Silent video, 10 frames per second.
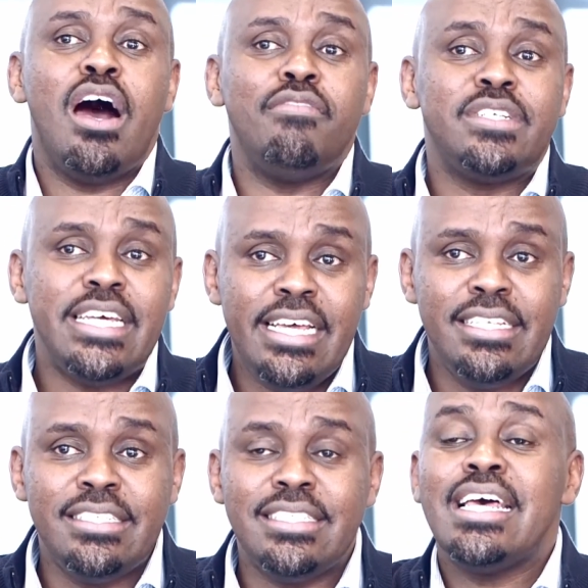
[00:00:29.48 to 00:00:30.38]
you have
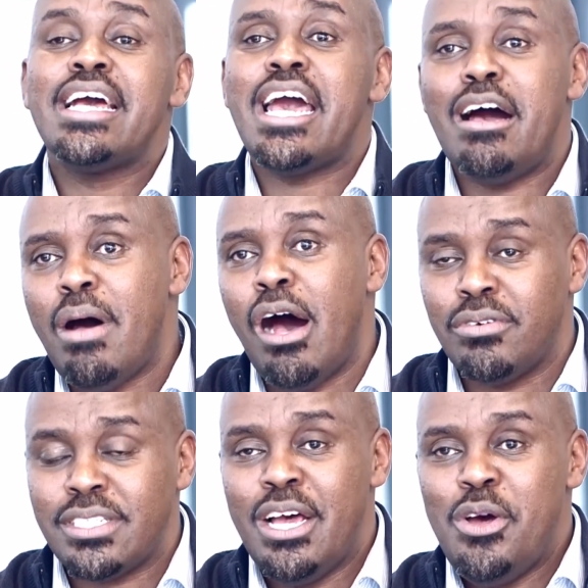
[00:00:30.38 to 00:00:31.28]
teens, come
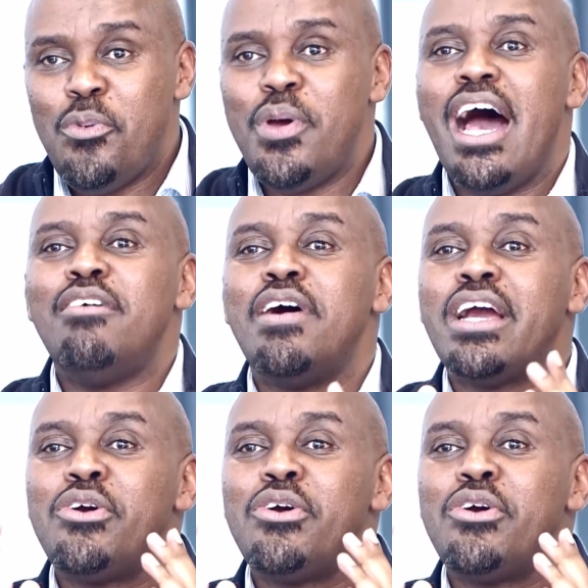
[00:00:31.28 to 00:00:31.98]
out. We have a